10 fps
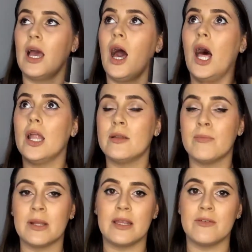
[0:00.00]

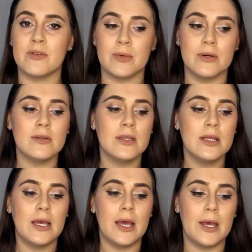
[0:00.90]
Unbelievable.
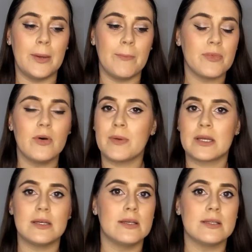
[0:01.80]
Not
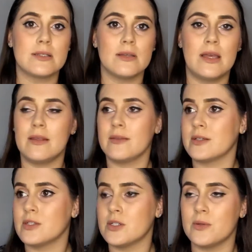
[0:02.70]
because anything
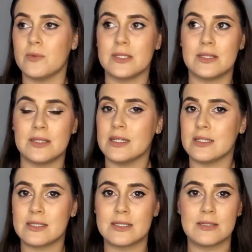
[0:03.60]
to do with
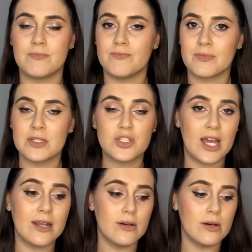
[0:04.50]
this
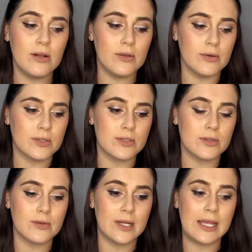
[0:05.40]
channel or
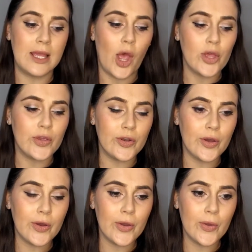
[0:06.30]
story. You
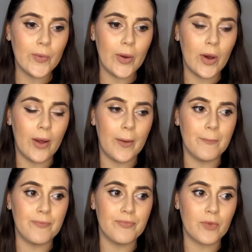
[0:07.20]
know,
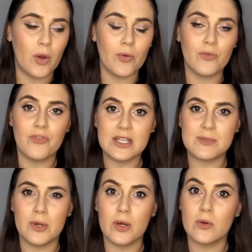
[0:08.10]
on
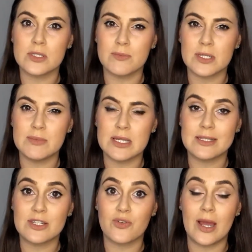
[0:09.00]
Facebook or sometimes
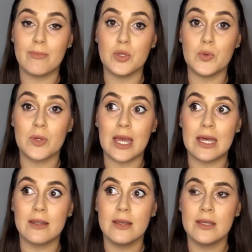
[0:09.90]
Instagram, you
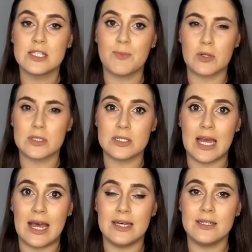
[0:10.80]
get sponsored
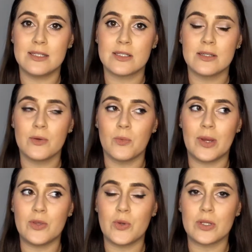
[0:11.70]
ads where
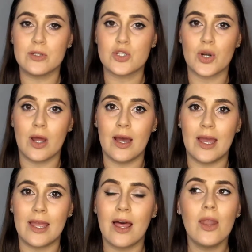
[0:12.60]
you can
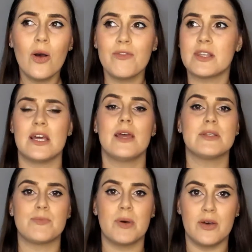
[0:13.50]
try, a lot of the time
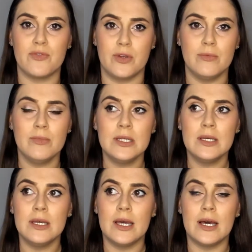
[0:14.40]
it's perfume,
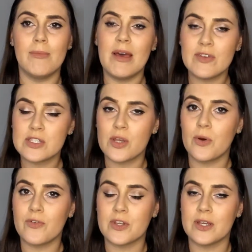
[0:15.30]
ever so
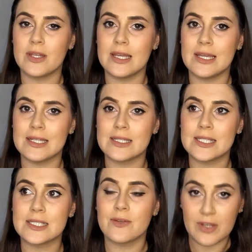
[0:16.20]
often
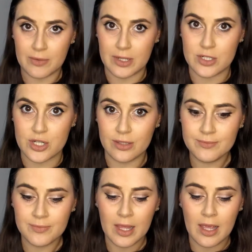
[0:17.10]
it's
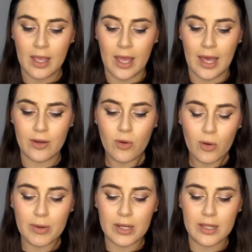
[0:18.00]
foundation. And
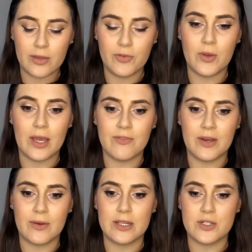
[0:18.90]
normally if you get a
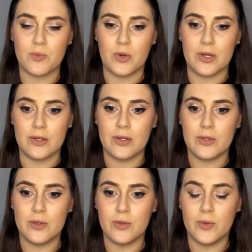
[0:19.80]
foundation one,
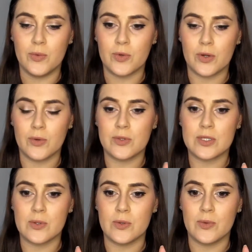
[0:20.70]
you go
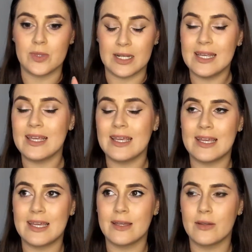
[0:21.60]
to the
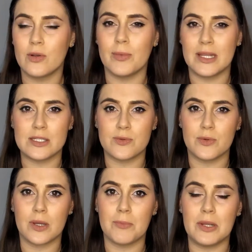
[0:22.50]
link, normally it's through a
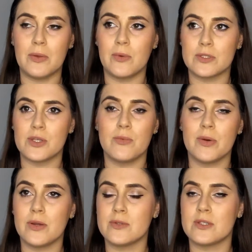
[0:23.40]
company called
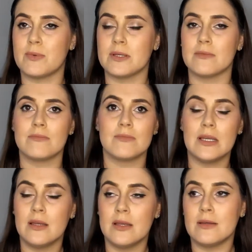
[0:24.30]
SoPost, but
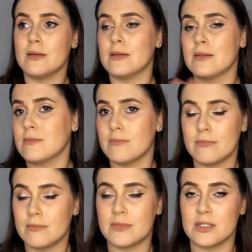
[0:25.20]

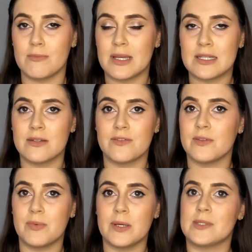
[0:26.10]
doesn't matter for the
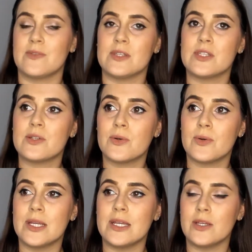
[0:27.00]
purpose of this story.